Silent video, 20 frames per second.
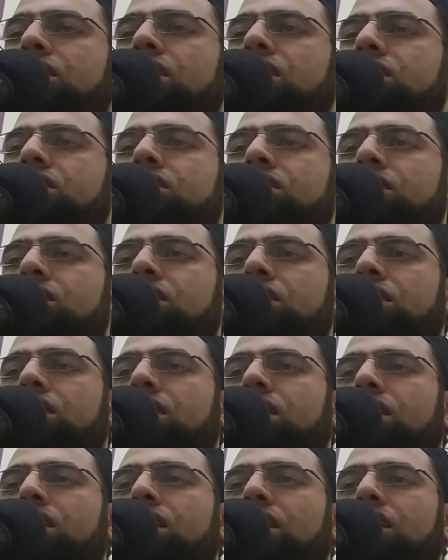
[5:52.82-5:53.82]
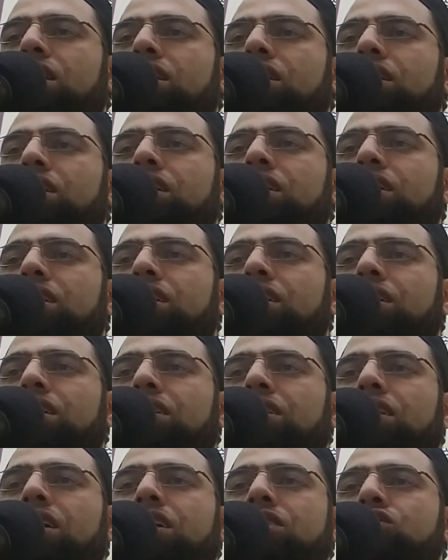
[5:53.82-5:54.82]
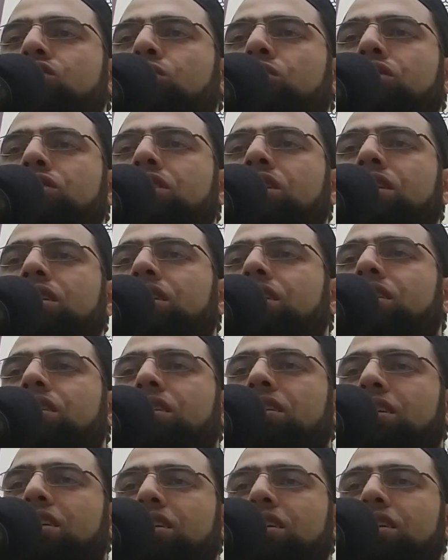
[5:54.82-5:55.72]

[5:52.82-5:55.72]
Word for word: eat uh, lunch or dinner